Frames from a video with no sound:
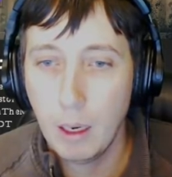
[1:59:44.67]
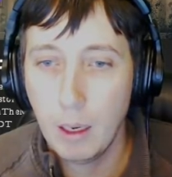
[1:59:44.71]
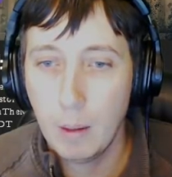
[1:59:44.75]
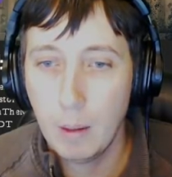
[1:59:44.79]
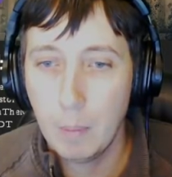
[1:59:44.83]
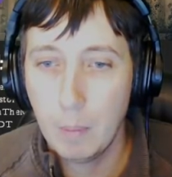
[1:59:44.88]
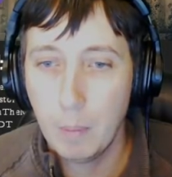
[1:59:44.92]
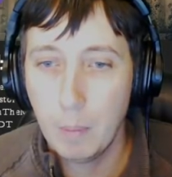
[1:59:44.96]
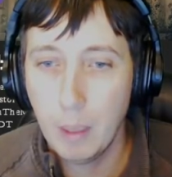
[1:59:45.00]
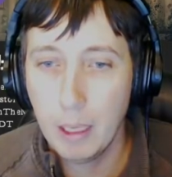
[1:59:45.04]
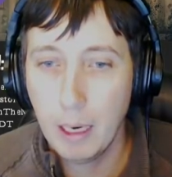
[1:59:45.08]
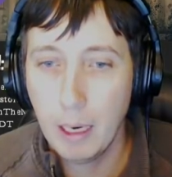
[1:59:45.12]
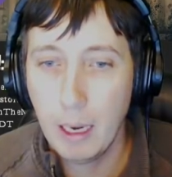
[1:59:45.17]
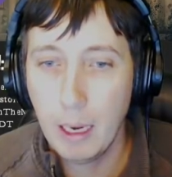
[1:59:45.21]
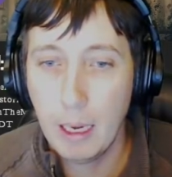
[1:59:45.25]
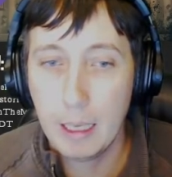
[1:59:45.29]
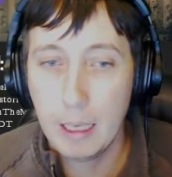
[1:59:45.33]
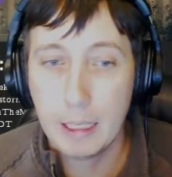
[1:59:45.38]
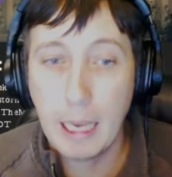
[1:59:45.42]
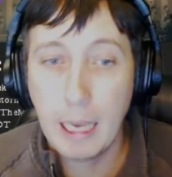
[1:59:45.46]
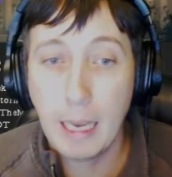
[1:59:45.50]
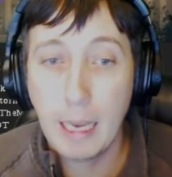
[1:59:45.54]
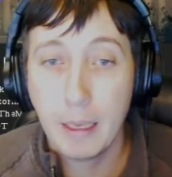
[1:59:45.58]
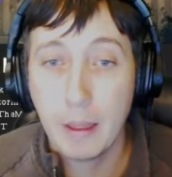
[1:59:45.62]

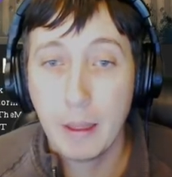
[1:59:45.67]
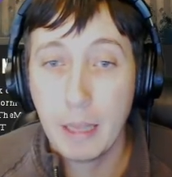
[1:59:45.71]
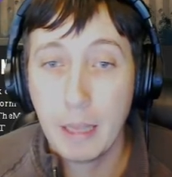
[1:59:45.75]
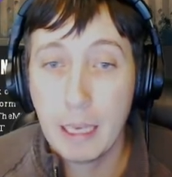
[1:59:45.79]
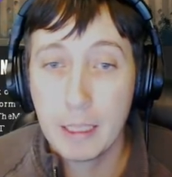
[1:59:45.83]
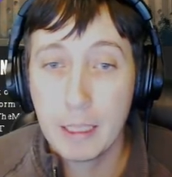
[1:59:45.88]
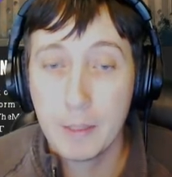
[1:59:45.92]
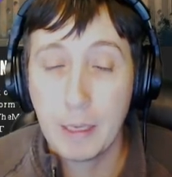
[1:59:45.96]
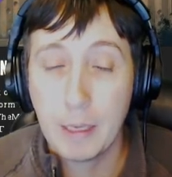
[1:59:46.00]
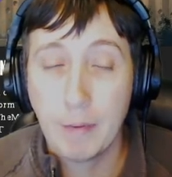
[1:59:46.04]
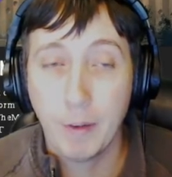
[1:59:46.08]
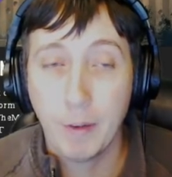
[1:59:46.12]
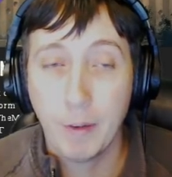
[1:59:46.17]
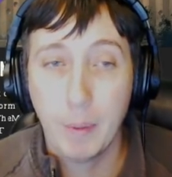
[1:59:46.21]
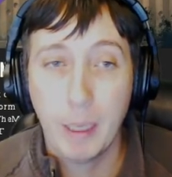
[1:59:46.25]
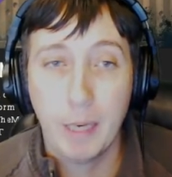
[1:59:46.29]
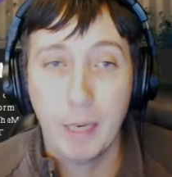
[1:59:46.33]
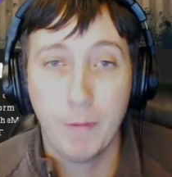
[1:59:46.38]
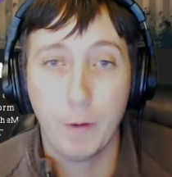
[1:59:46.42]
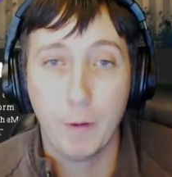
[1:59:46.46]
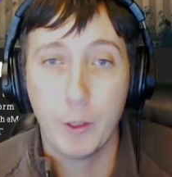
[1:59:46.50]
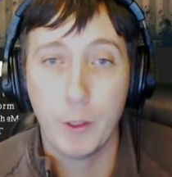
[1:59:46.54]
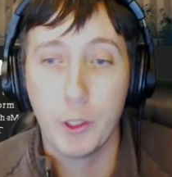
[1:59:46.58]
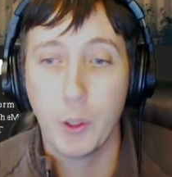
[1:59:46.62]
But yeah, thanks to everybody
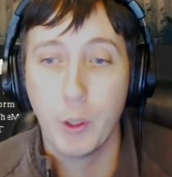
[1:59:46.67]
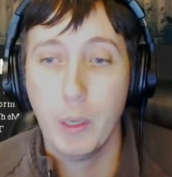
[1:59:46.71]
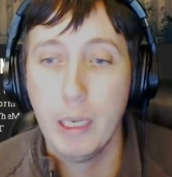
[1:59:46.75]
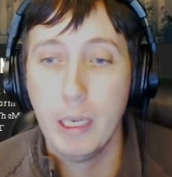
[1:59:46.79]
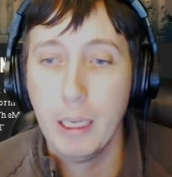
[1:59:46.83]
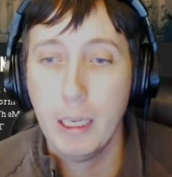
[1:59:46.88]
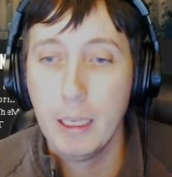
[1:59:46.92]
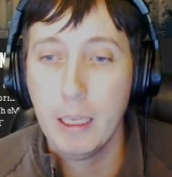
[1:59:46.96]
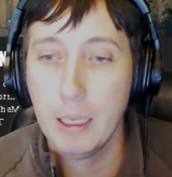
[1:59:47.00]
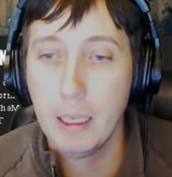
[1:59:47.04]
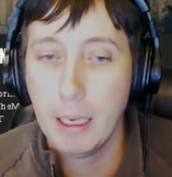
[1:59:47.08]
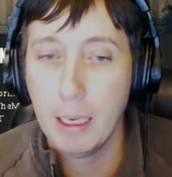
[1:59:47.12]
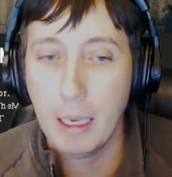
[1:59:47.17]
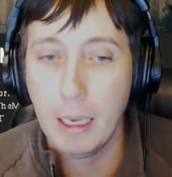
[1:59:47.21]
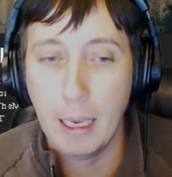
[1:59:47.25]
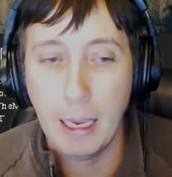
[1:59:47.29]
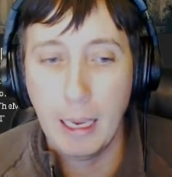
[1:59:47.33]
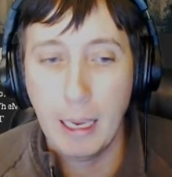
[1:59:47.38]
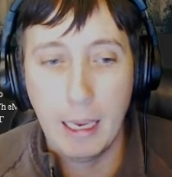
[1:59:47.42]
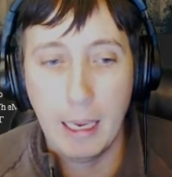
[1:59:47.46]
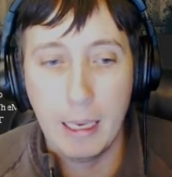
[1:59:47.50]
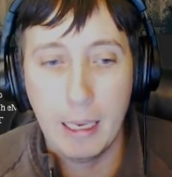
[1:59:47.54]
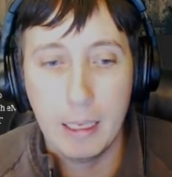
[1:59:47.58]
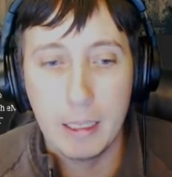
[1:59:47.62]
for joining,
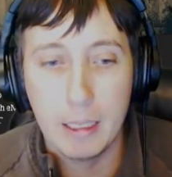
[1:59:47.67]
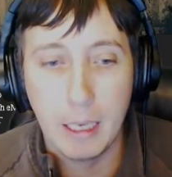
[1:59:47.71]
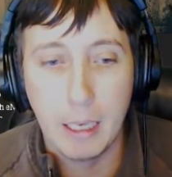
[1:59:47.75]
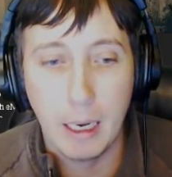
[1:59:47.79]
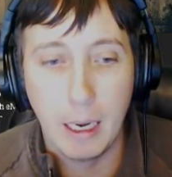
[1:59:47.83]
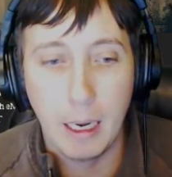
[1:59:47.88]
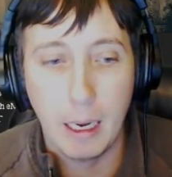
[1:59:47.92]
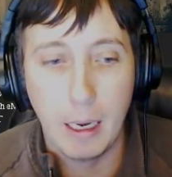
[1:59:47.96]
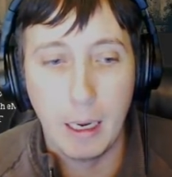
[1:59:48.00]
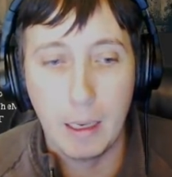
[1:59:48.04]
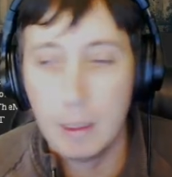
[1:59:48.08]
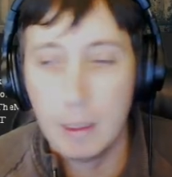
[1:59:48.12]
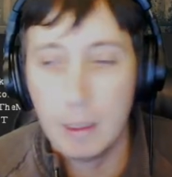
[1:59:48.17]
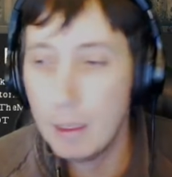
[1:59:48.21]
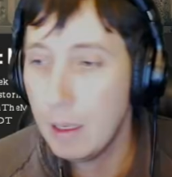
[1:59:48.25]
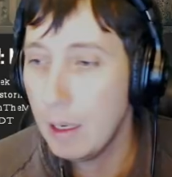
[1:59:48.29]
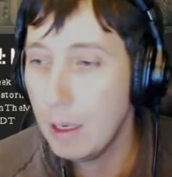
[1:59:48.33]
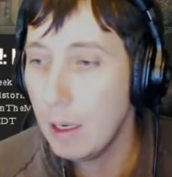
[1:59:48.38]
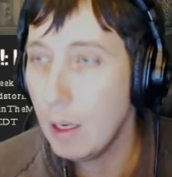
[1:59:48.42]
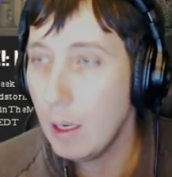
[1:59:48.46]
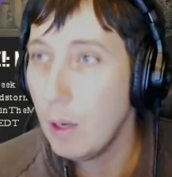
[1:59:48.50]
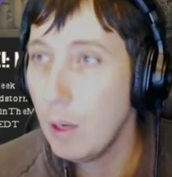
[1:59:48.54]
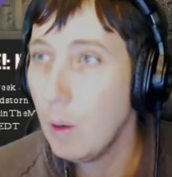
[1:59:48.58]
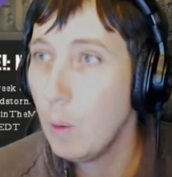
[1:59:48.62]
and
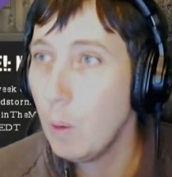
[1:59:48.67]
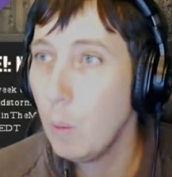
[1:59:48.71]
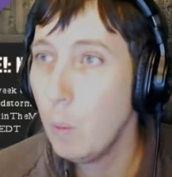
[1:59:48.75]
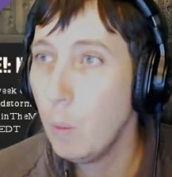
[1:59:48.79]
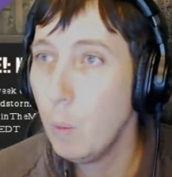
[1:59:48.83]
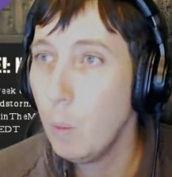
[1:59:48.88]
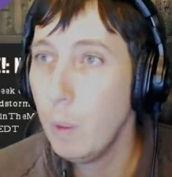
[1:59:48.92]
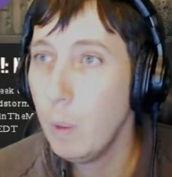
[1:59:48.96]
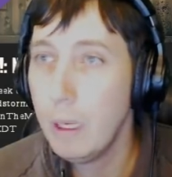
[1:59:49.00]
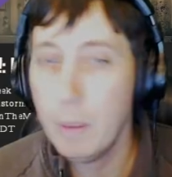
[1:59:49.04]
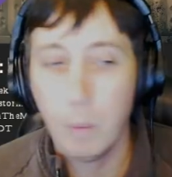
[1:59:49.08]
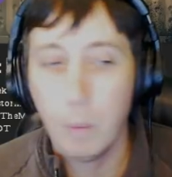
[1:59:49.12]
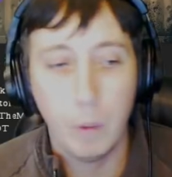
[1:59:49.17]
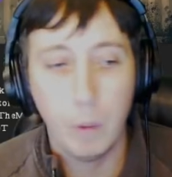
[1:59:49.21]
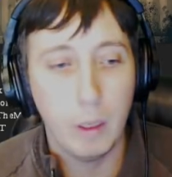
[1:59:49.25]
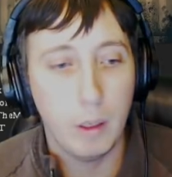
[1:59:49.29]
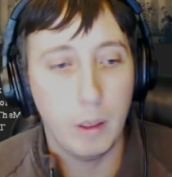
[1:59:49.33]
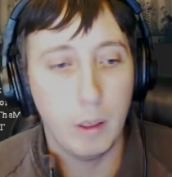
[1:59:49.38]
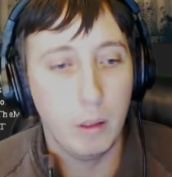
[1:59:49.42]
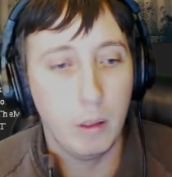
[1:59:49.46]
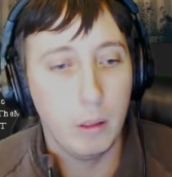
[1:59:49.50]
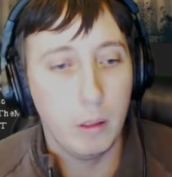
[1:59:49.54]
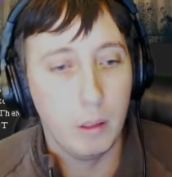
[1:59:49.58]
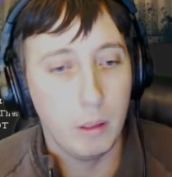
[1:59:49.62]
we
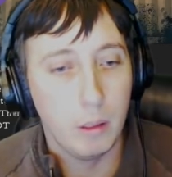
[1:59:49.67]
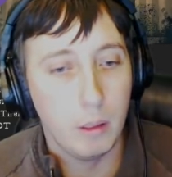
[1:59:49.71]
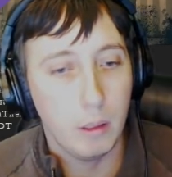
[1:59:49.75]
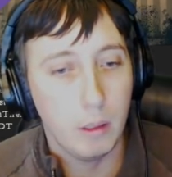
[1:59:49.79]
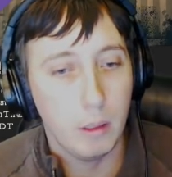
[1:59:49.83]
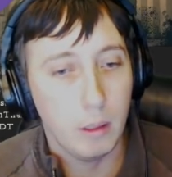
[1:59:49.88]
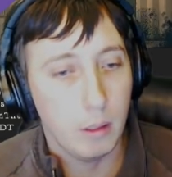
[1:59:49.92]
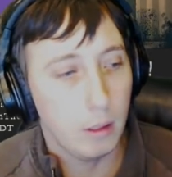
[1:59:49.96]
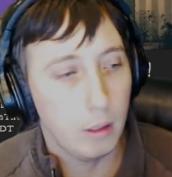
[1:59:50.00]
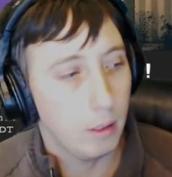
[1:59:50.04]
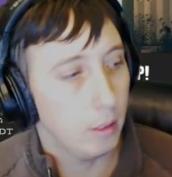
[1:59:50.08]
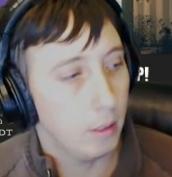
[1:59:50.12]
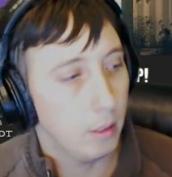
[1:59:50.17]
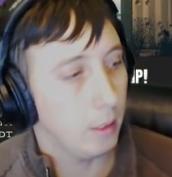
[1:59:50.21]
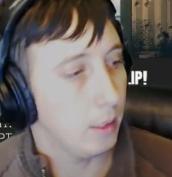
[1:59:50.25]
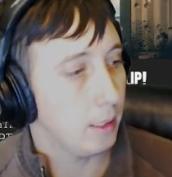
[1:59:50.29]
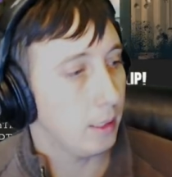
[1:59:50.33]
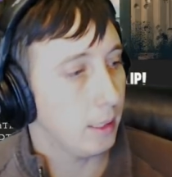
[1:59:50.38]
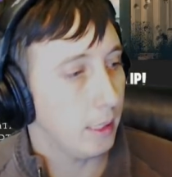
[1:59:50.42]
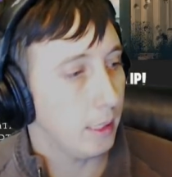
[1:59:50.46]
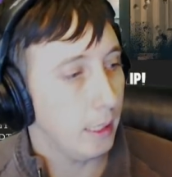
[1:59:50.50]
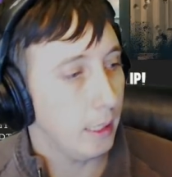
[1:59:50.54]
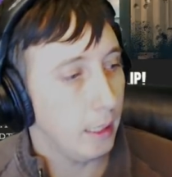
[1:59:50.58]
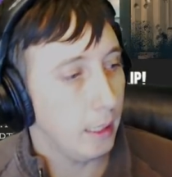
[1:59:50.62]
will
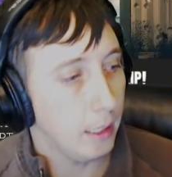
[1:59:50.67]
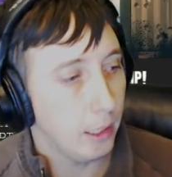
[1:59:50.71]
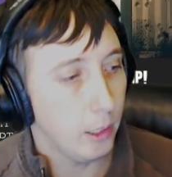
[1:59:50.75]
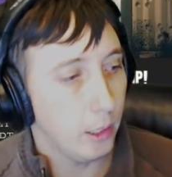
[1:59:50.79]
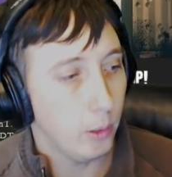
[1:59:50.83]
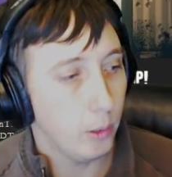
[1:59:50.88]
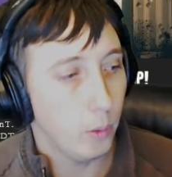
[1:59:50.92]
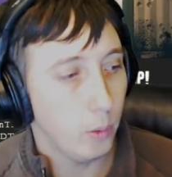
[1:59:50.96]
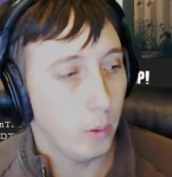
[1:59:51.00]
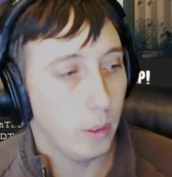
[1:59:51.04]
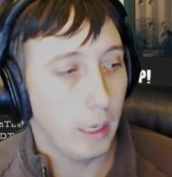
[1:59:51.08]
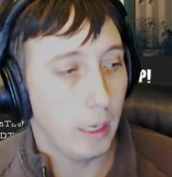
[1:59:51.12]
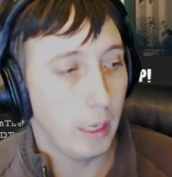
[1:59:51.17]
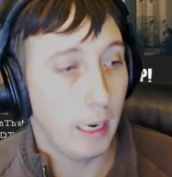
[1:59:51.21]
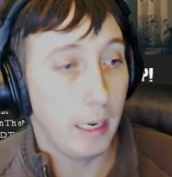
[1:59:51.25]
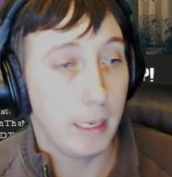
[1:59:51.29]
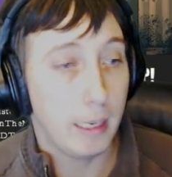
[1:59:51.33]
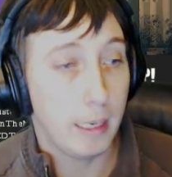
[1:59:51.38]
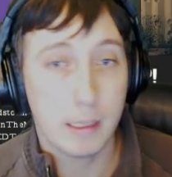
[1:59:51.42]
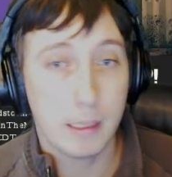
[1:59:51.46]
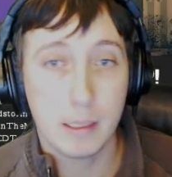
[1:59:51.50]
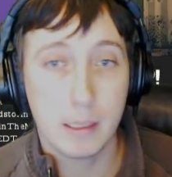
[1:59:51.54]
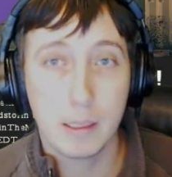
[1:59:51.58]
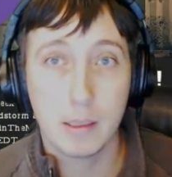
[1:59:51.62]
see you
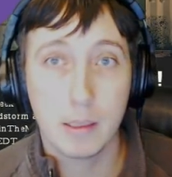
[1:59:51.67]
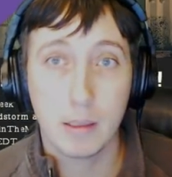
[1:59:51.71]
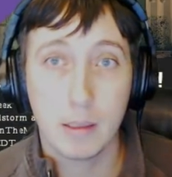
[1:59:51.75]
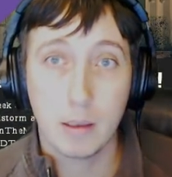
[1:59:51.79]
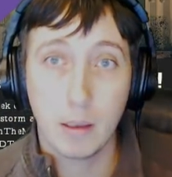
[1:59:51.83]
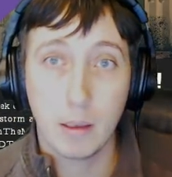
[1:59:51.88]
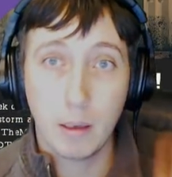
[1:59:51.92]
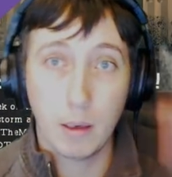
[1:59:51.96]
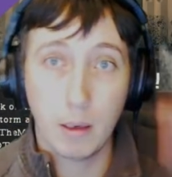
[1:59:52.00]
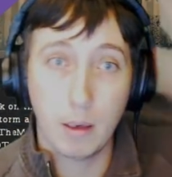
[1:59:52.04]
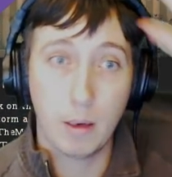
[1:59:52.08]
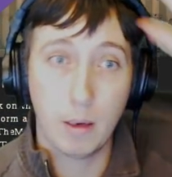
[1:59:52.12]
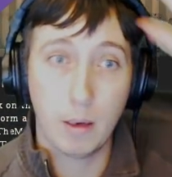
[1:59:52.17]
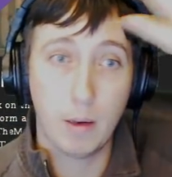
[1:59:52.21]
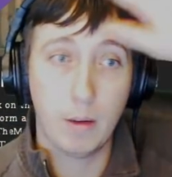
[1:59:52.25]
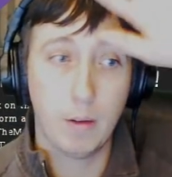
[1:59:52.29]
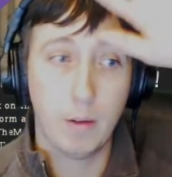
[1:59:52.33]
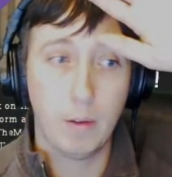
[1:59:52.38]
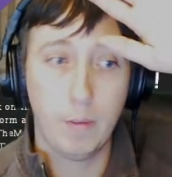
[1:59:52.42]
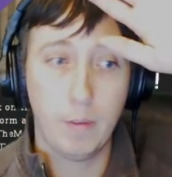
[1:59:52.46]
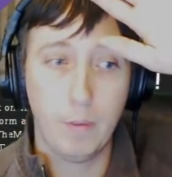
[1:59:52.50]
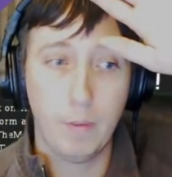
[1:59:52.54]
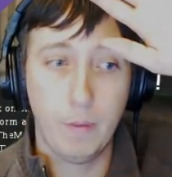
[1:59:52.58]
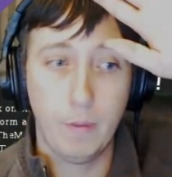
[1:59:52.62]
guys
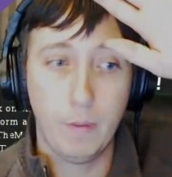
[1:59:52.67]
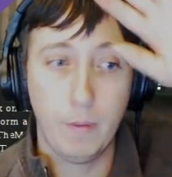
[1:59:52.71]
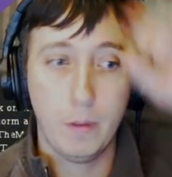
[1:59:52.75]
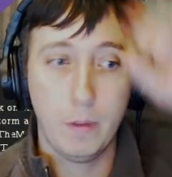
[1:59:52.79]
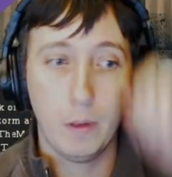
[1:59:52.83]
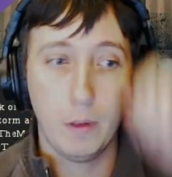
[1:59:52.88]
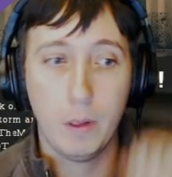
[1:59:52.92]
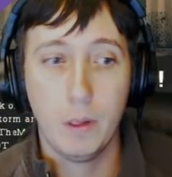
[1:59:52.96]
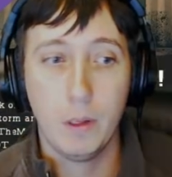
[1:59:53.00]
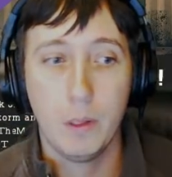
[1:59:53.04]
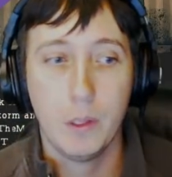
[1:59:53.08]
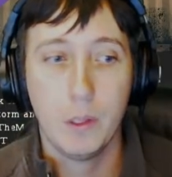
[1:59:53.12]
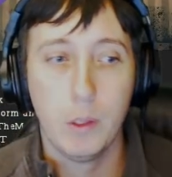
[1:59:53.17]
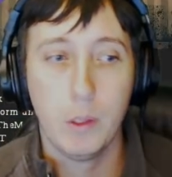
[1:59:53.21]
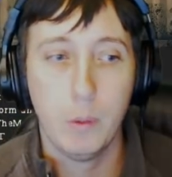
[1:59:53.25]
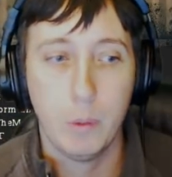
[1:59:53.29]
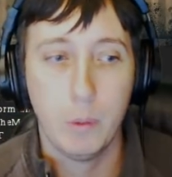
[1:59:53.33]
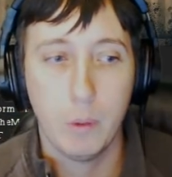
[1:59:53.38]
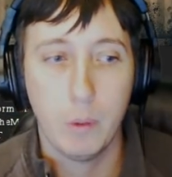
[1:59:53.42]
soon.